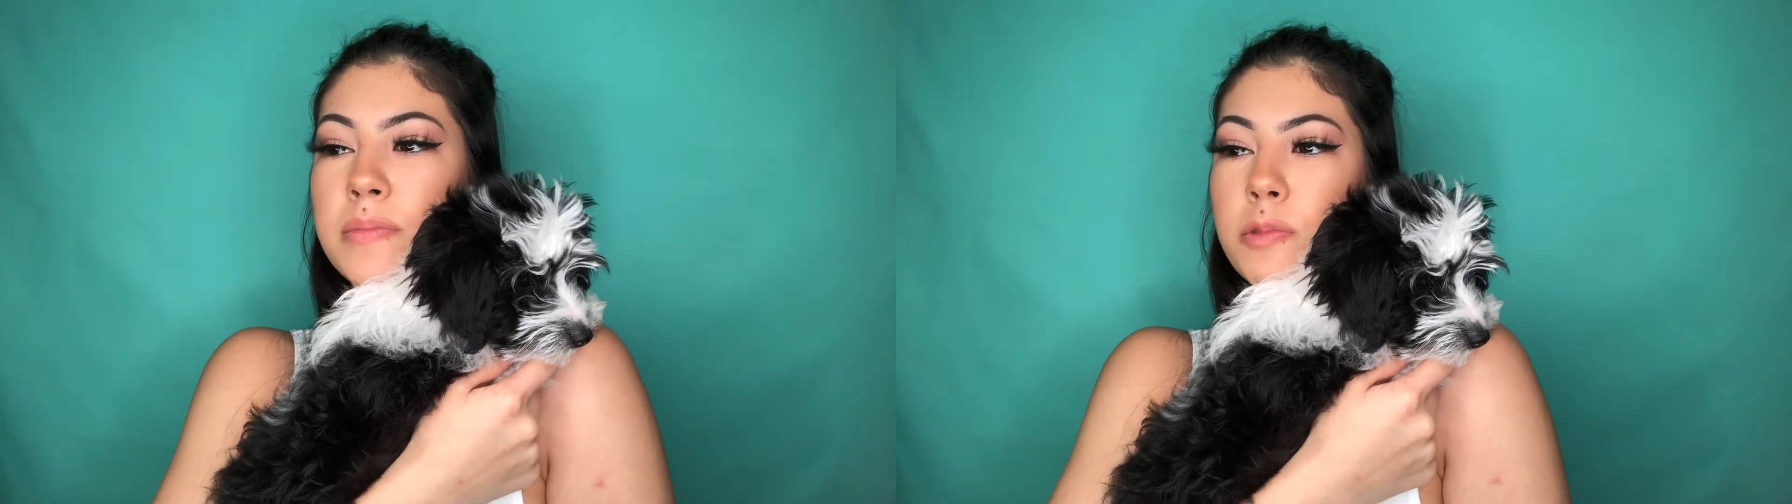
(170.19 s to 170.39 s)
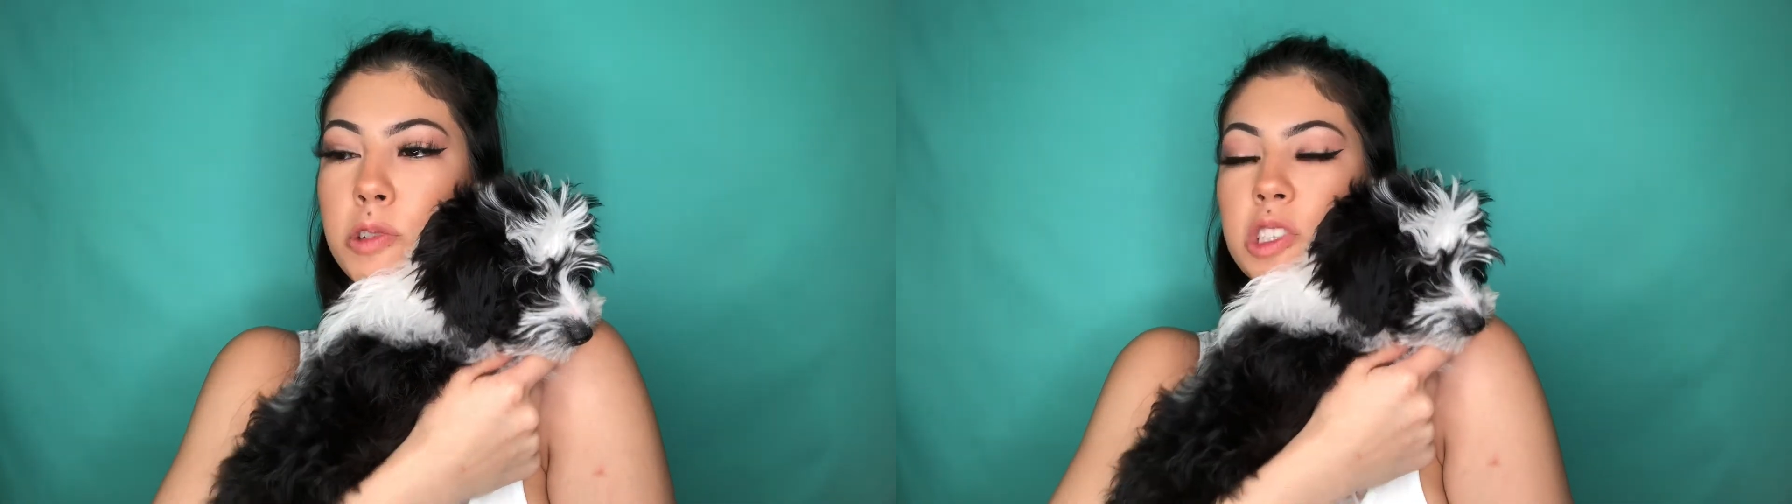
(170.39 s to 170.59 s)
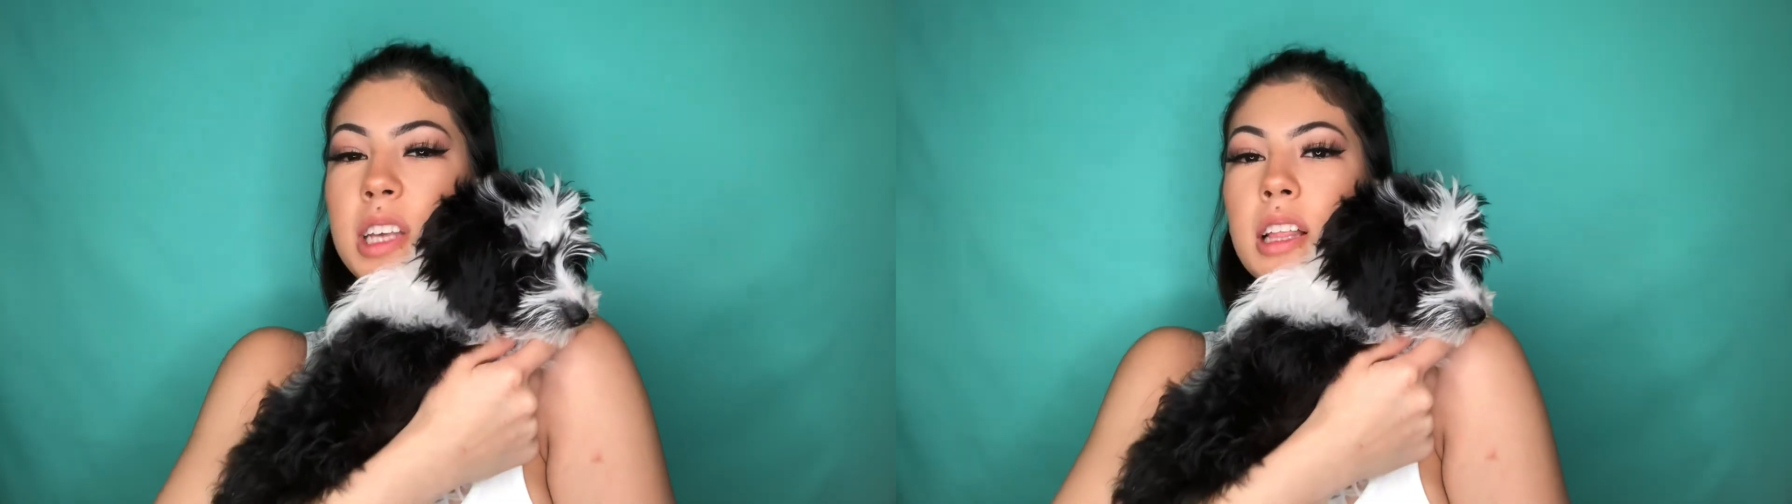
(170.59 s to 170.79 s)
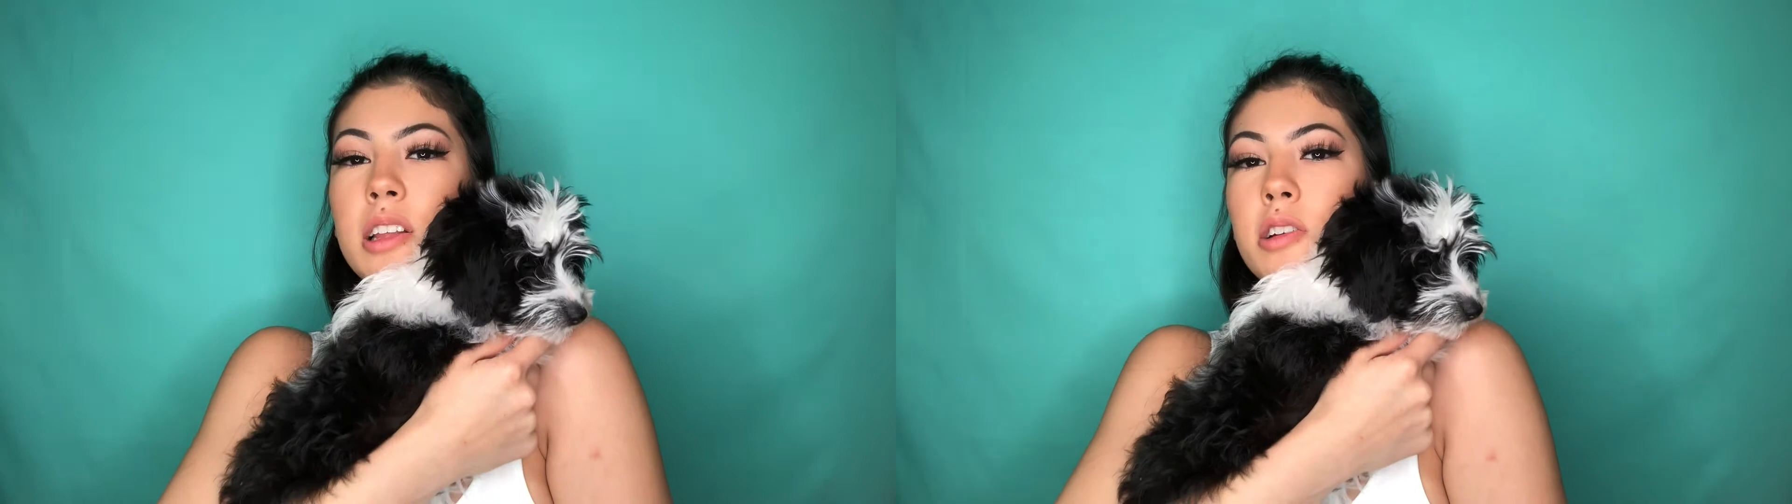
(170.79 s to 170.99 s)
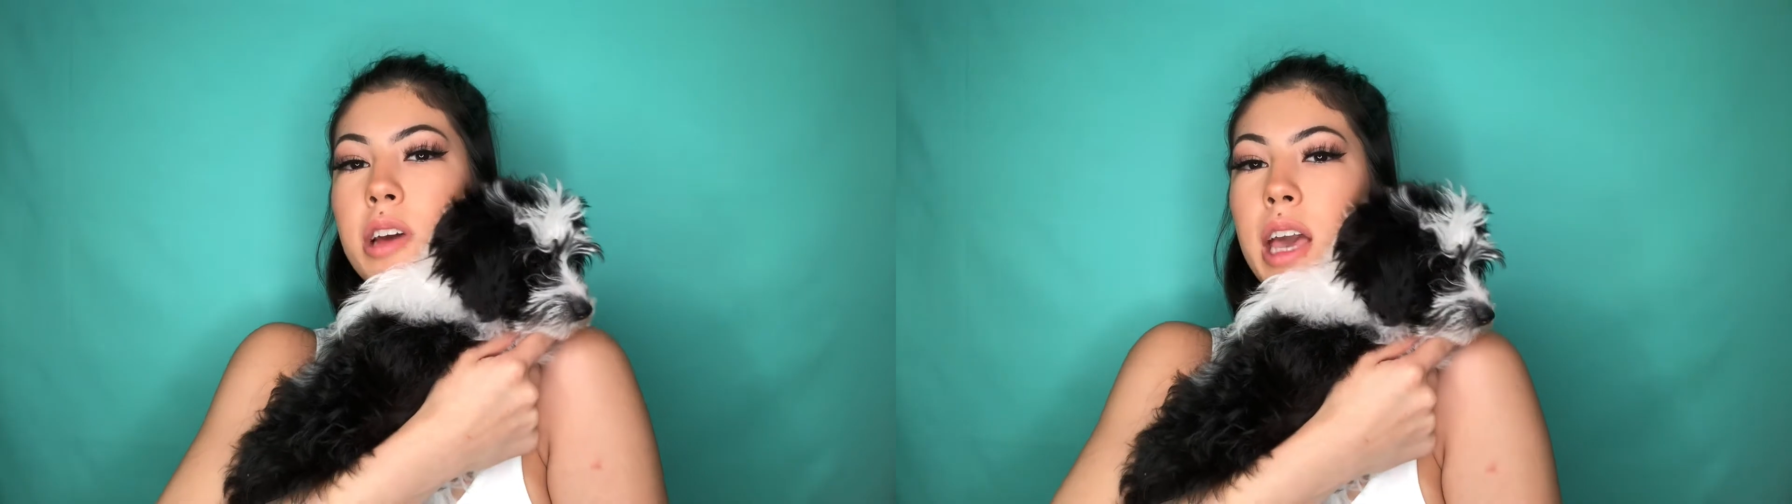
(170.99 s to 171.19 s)
which is like
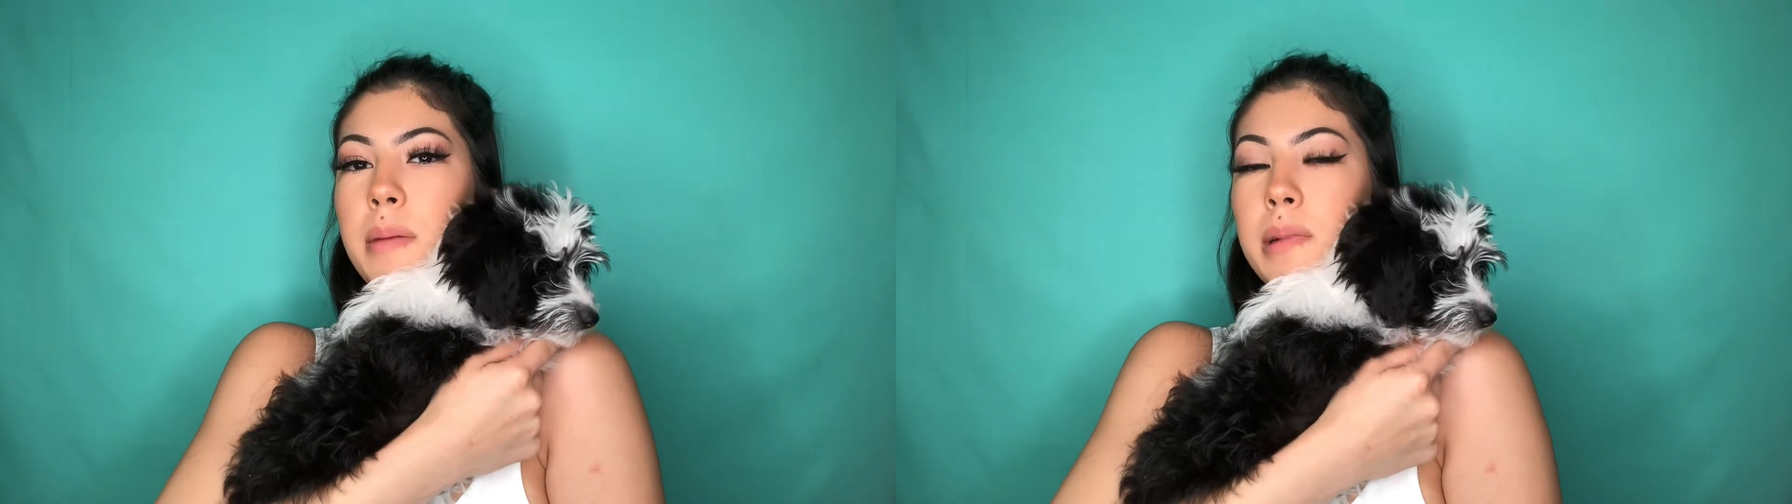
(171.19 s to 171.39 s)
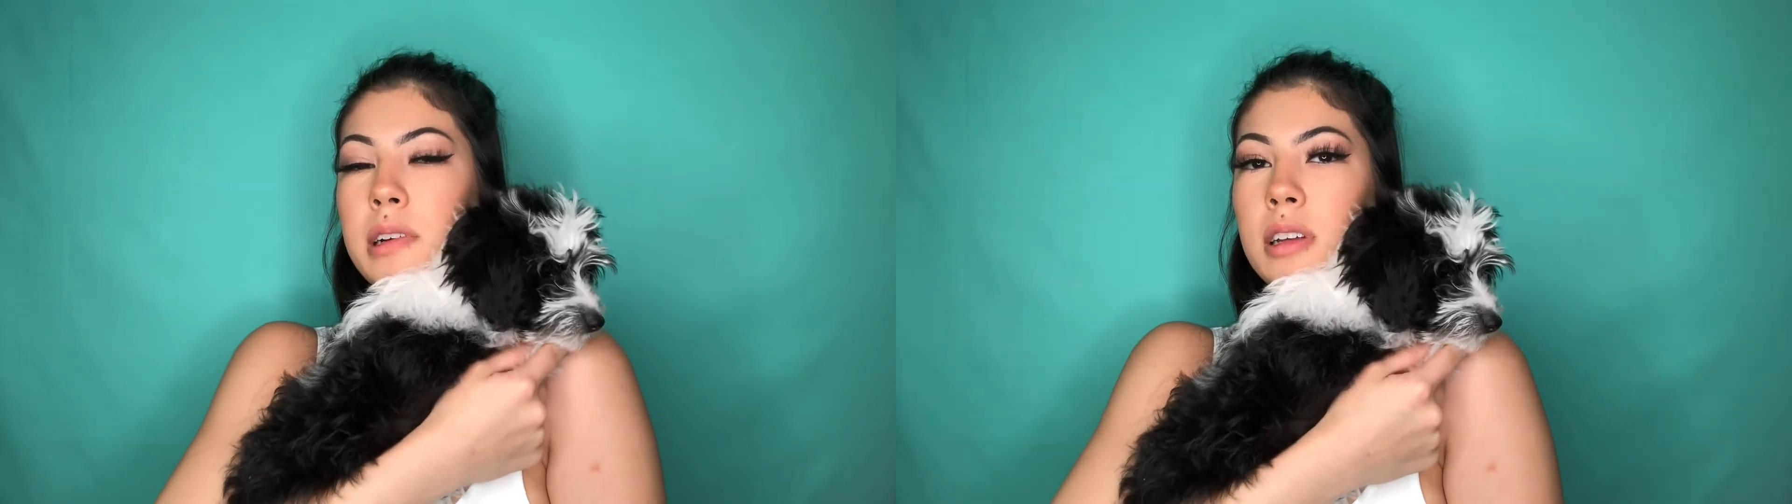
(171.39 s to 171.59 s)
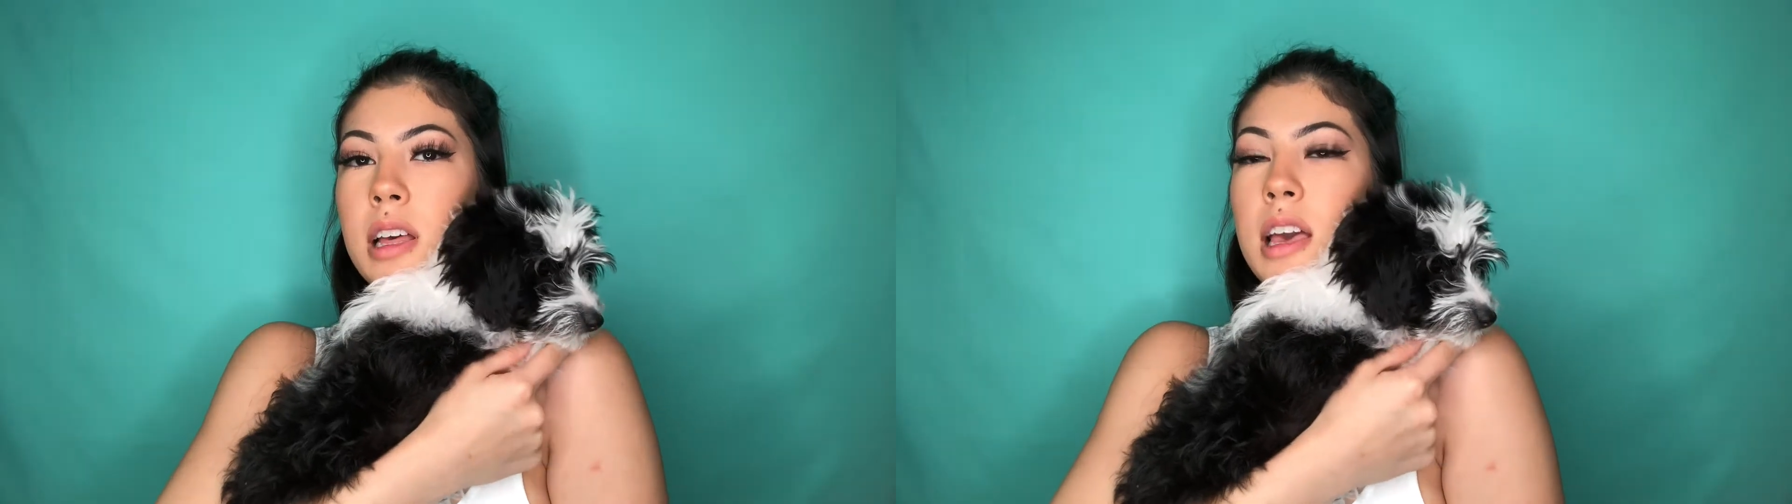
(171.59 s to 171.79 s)
little kibble.